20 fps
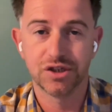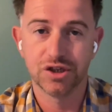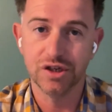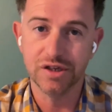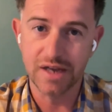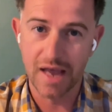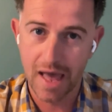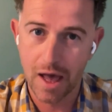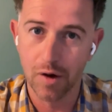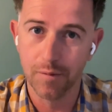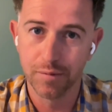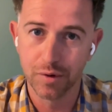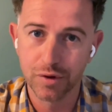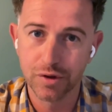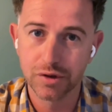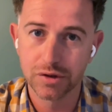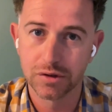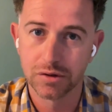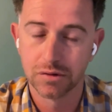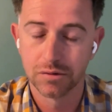position to
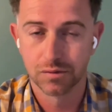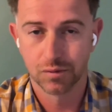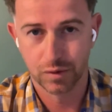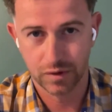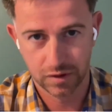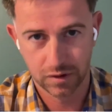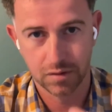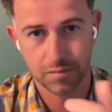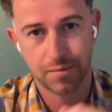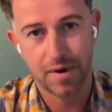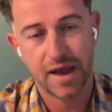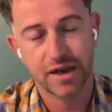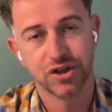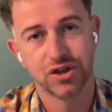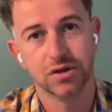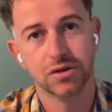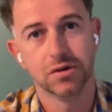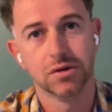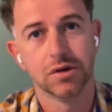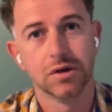help others with
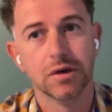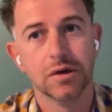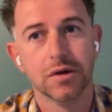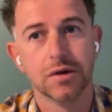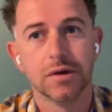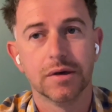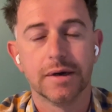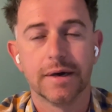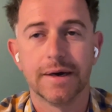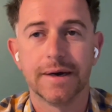compassion,